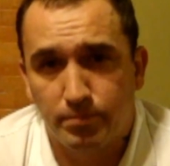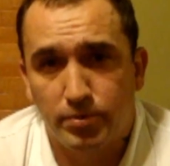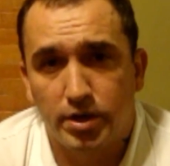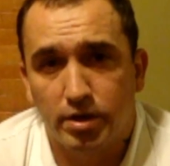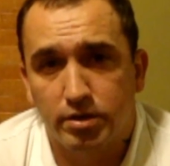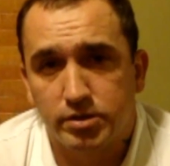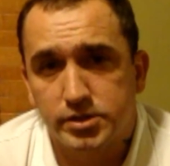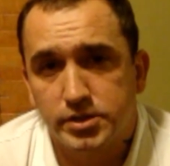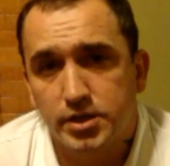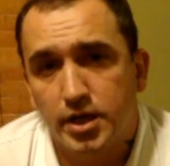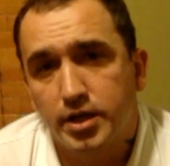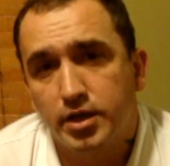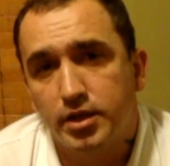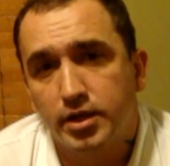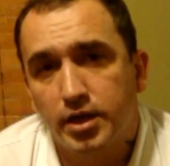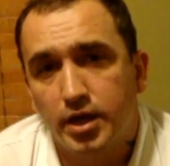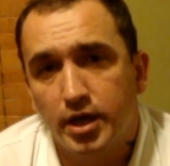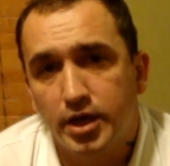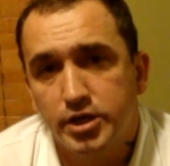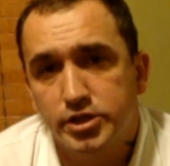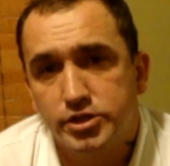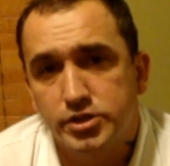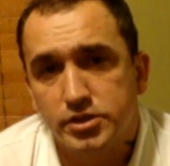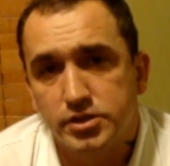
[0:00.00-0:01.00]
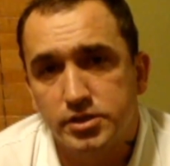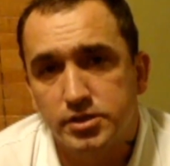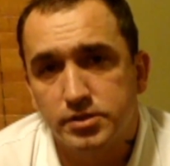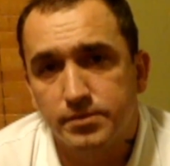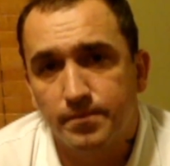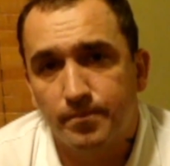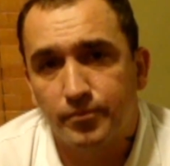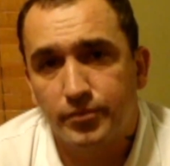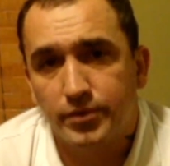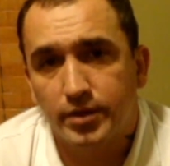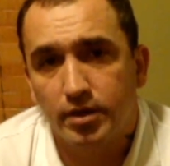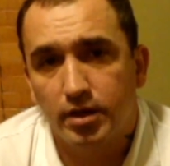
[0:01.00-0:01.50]
put outside in cages.
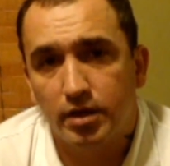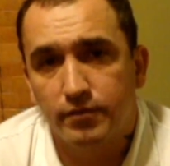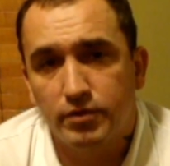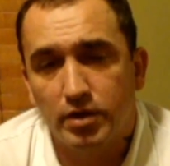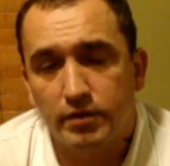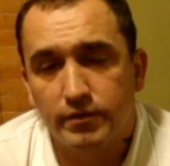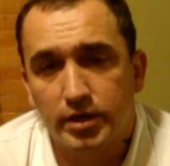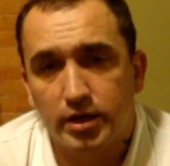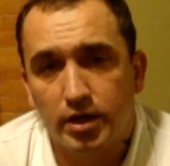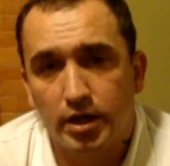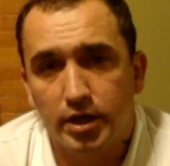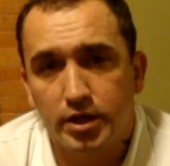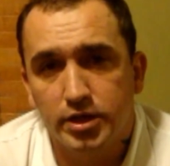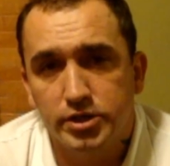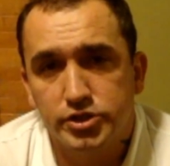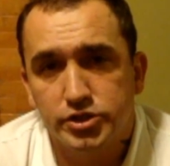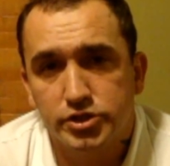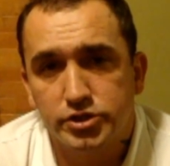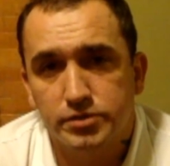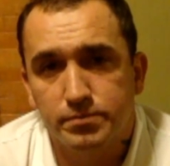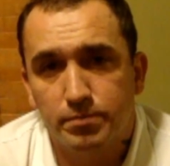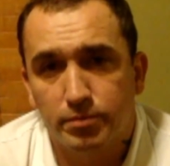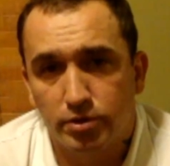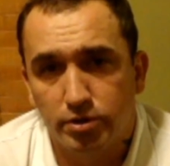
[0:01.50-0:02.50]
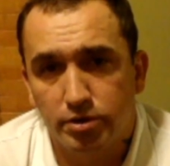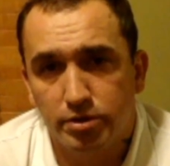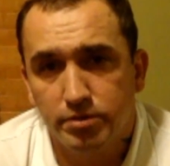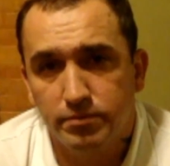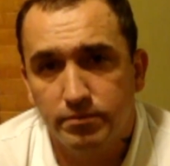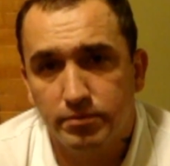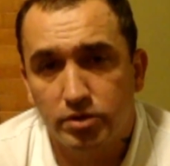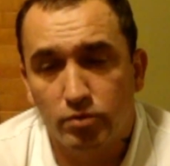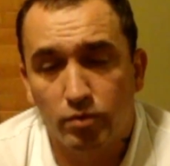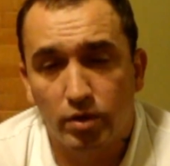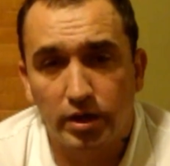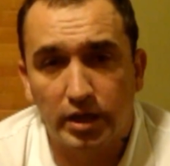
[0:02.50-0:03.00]
If you have a caged bird,
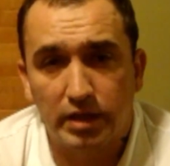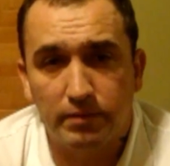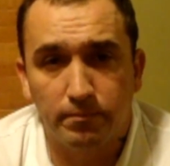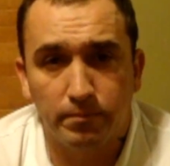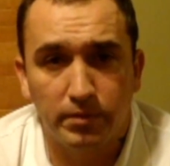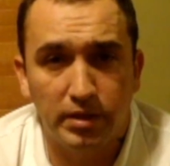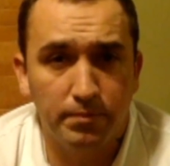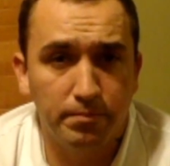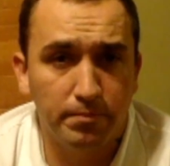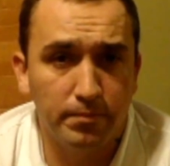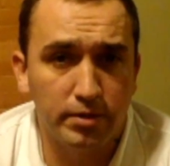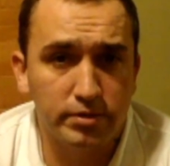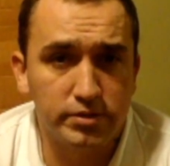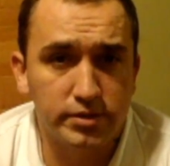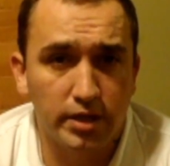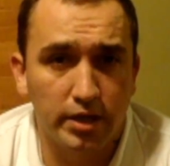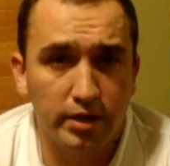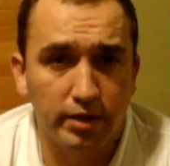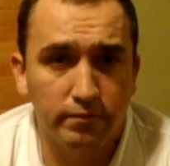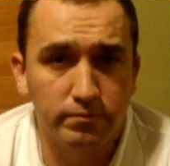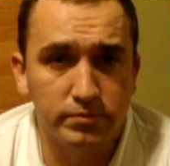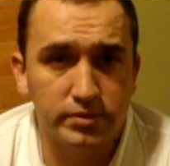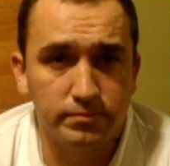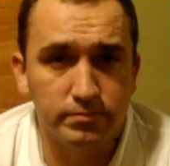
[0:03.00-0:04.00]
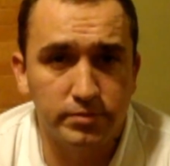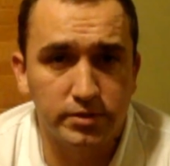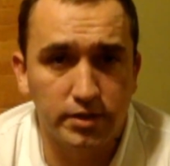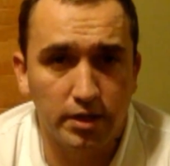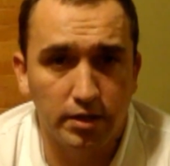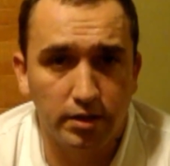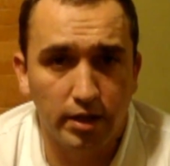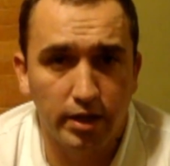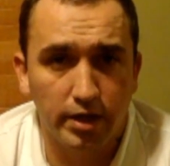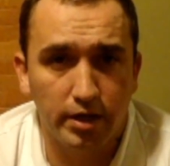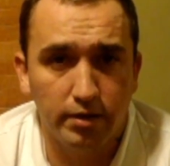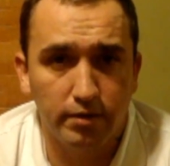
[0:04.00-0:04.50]
you want to keep them outside, give them some
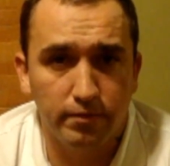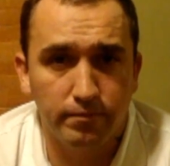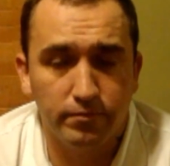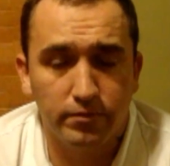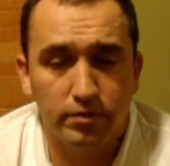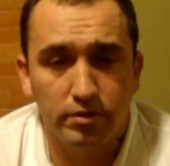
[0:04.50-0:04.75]
sunlight.